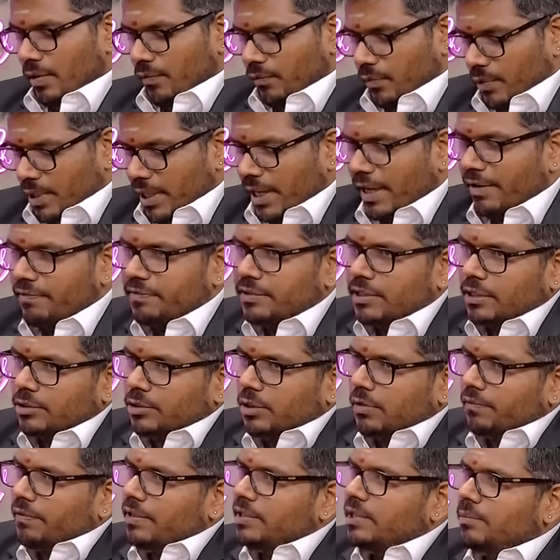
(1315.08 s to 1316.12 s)
would have
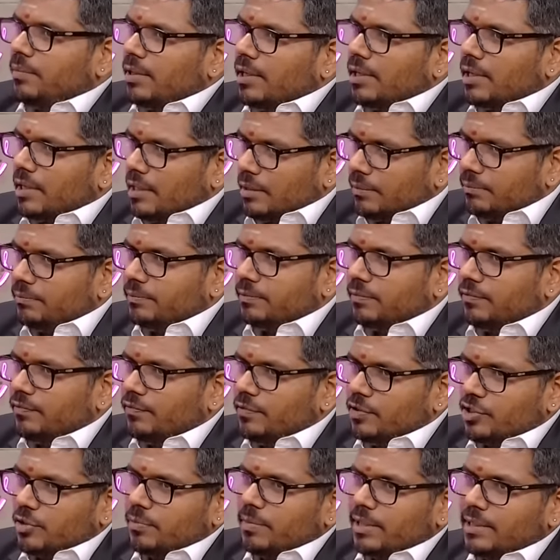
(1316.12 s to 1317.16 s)
Chaturvedi Mangalam,
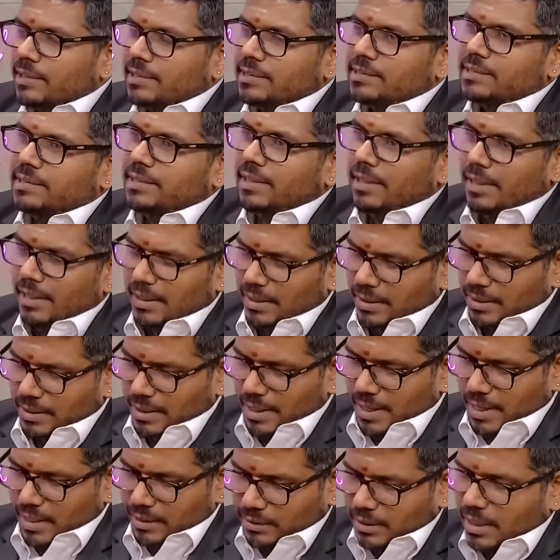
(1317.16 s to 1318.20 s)
which means
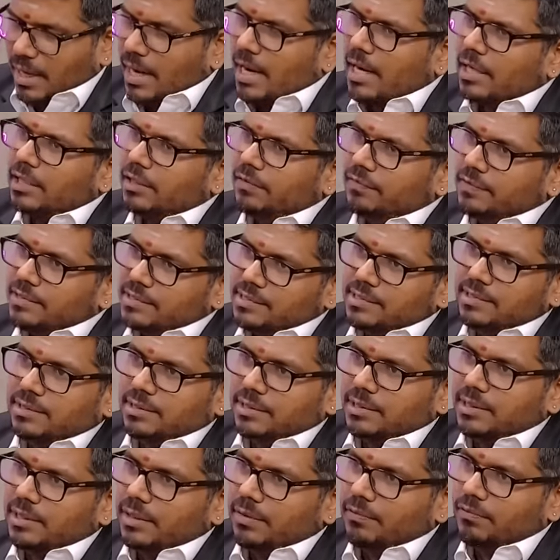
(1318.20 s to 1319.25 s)
at the heart of the
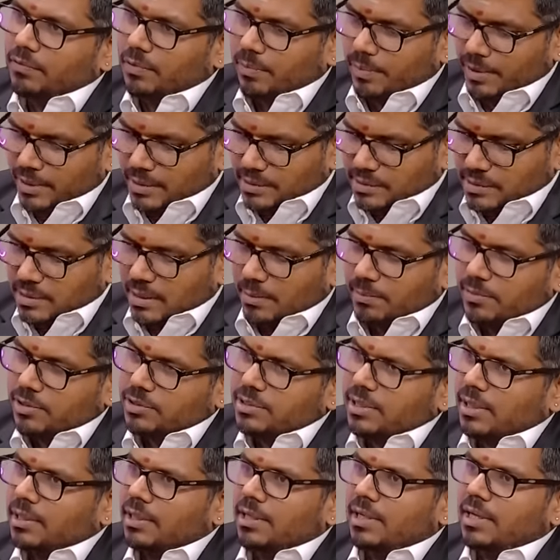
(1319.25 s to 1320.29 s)
city would be
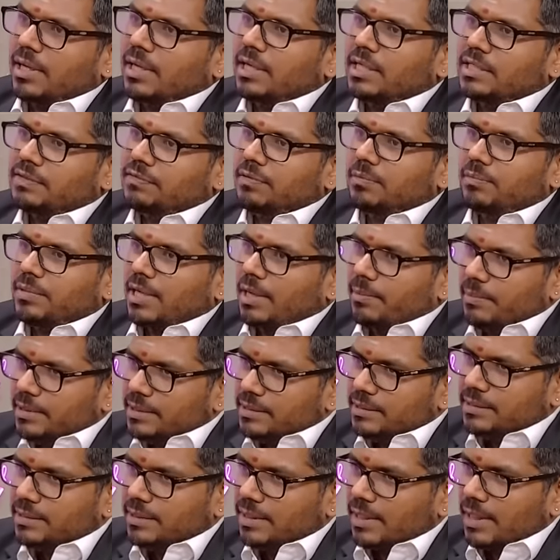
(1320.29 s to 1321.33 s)
established Agraharas for
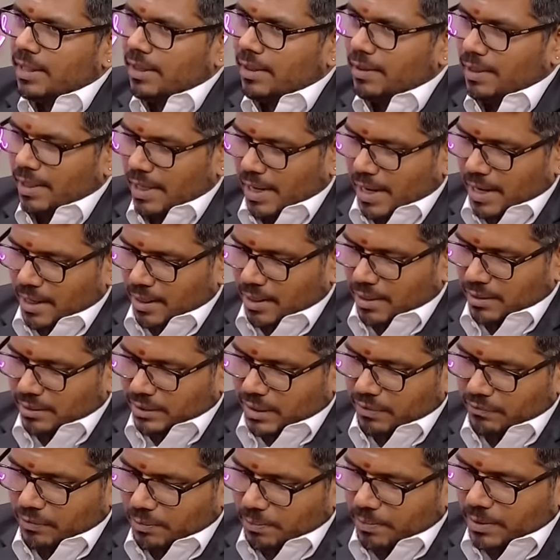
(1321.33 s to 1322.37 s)
Brahmins. And
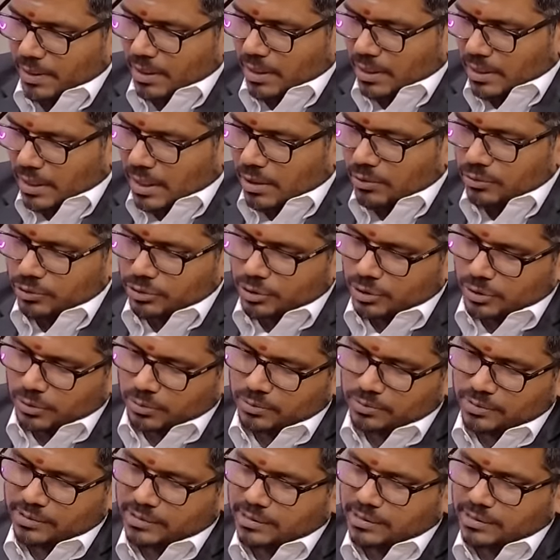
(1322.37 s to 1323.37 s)
they would be allowed to